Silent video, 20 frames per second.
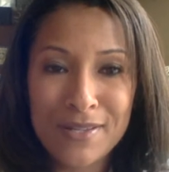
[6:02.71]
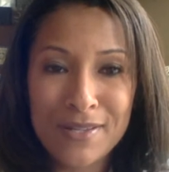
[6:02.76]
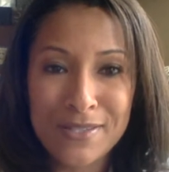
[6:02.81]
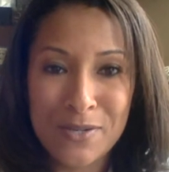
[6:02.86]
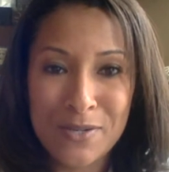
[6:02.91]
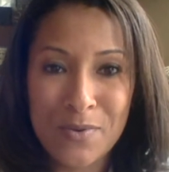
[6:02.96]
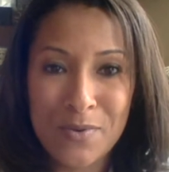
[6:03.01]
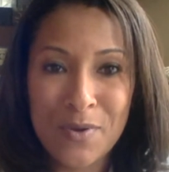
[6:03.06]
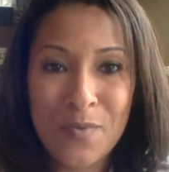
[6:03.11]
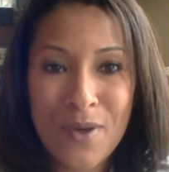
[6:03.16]
is
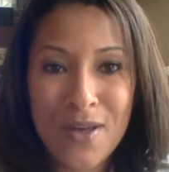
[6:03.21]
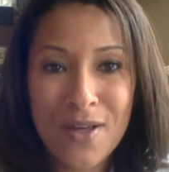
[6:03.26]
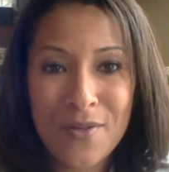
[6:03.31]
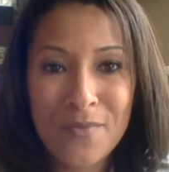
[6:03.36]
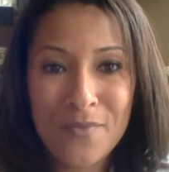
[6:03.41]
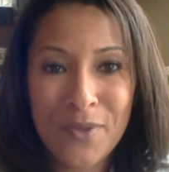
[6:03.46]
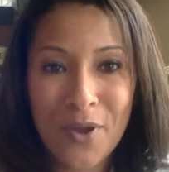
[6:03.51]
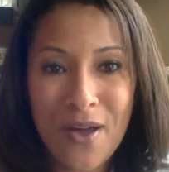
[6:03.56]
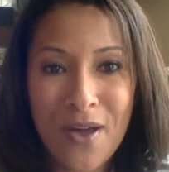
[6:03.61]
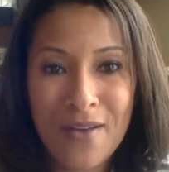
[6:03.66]
doing well.
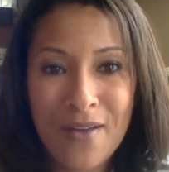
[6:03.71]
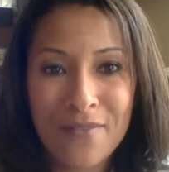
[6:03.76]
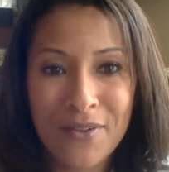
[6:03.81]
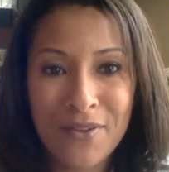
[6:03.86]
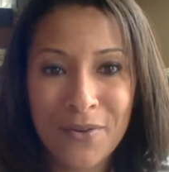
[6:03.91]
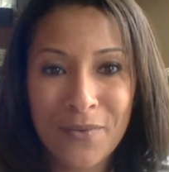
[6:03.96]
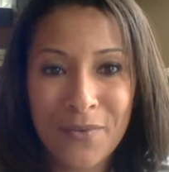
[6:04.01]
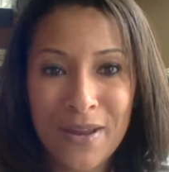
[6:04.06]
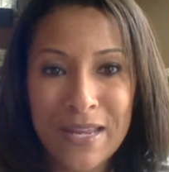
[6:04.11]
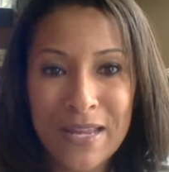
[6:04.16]
Y'all have a
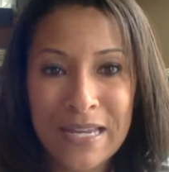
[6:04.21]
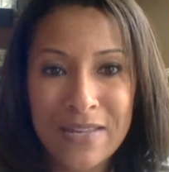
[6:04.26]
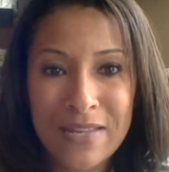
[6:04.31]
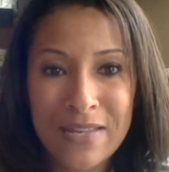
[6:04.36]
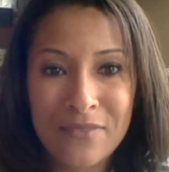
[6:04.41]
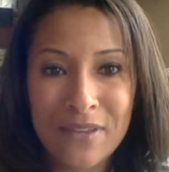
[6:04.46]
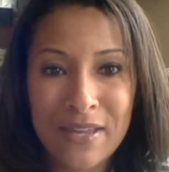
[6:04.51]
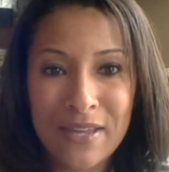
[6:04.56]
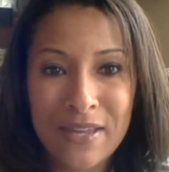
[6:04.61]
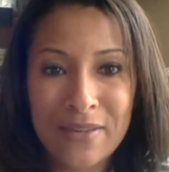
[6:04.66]
great
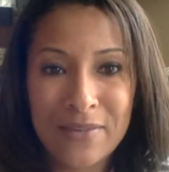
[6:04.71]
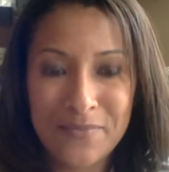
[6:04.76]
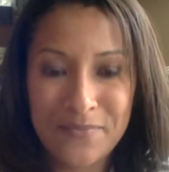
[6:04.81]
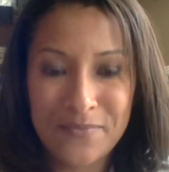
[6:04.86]
evening.